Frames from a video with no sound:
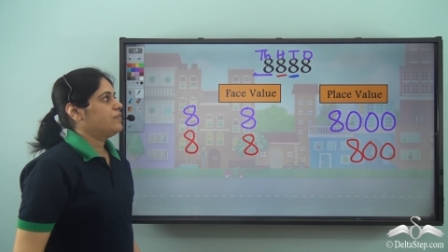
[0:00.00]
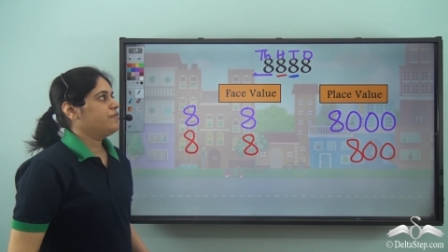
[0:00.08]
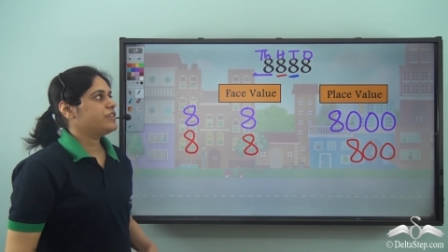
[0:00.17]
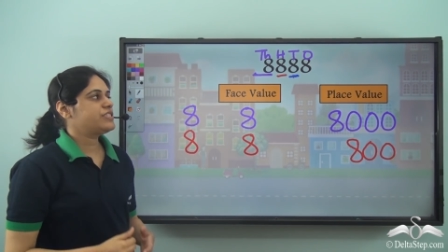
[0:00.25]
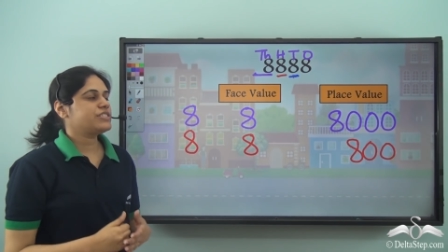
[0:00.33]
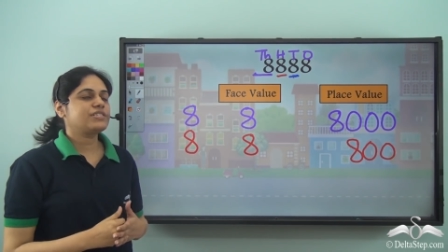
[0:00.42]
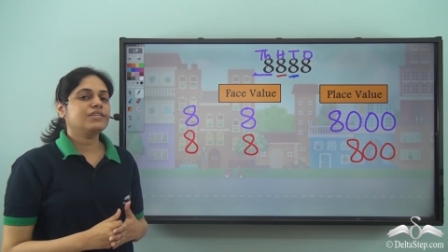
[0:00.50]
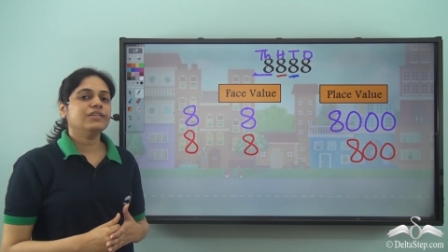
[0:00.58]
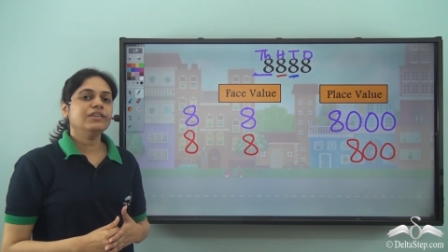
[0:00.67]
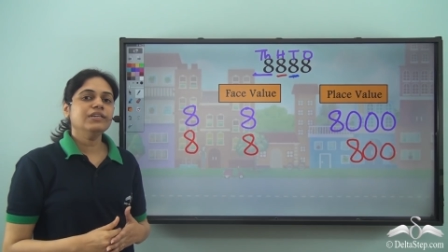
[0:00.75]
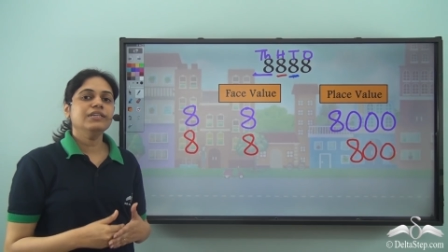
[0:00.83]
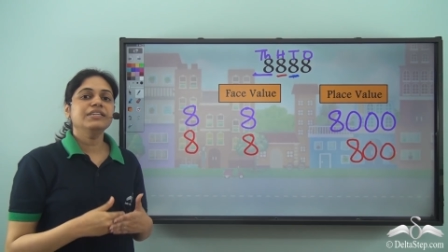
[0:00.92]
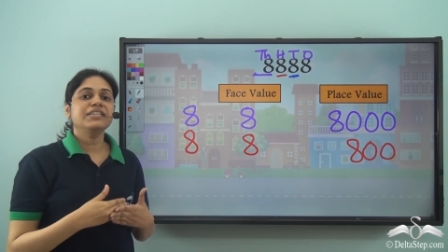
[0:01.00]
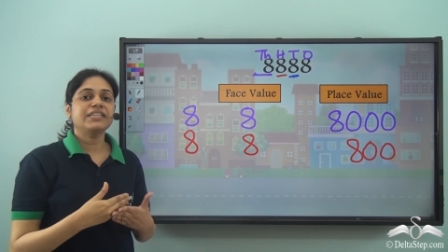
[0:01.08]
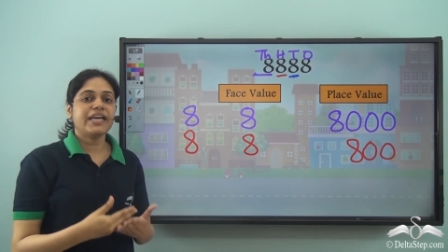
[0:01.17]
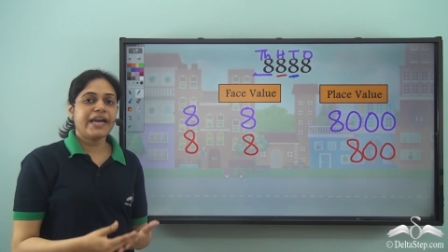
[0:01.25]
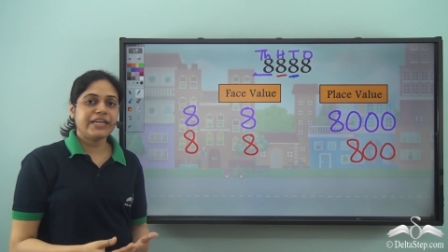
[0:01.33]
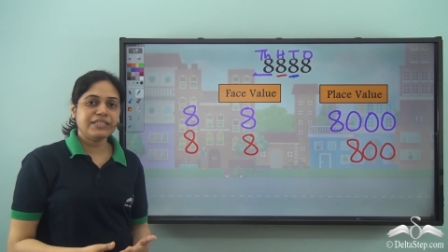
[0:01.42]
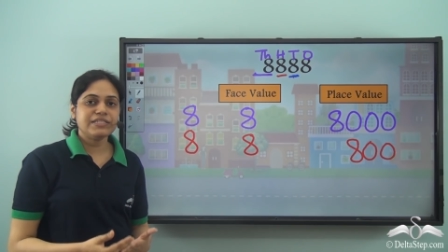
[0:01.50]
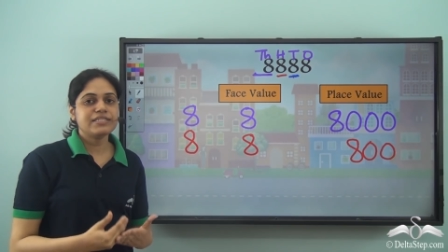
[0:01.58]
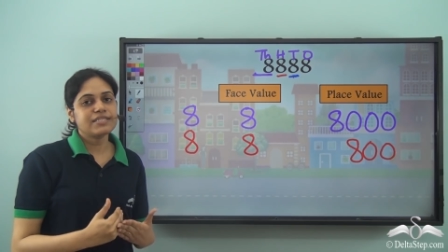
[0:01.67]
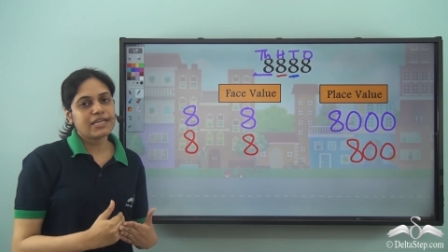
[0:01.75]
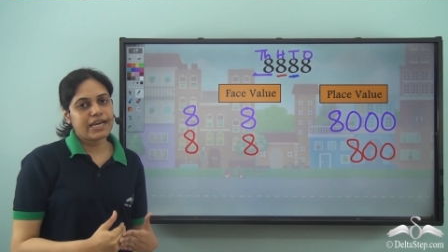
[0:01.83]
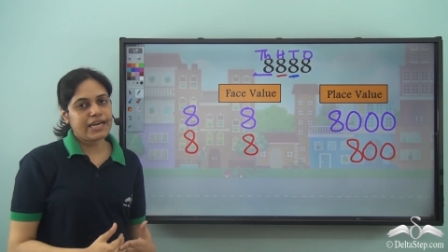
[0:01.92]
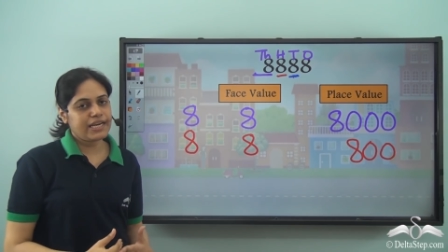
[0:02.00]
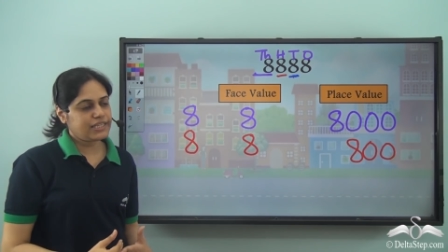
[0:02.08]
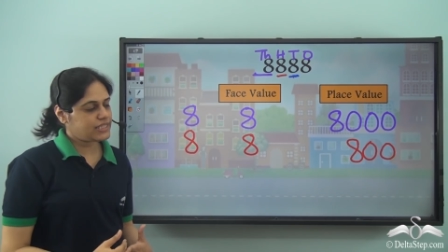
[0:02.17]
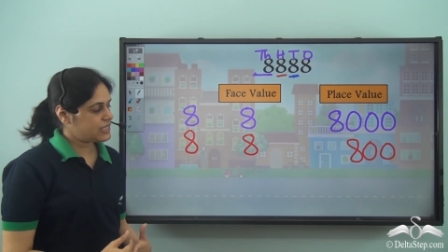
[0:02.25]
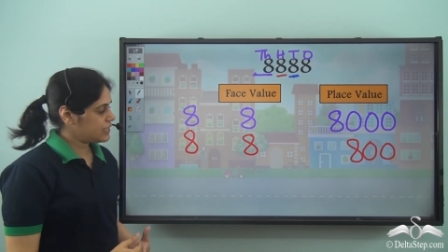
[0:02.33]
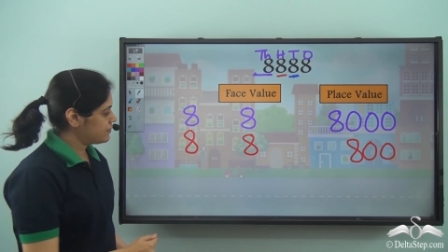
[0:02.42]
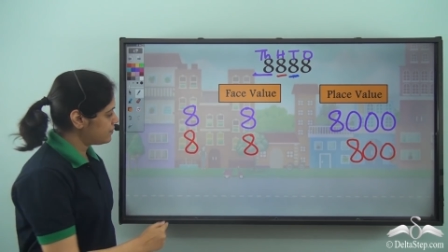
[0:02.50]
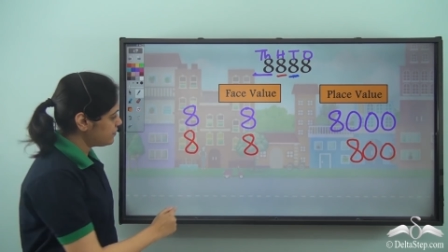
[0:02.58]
which is the tens 8.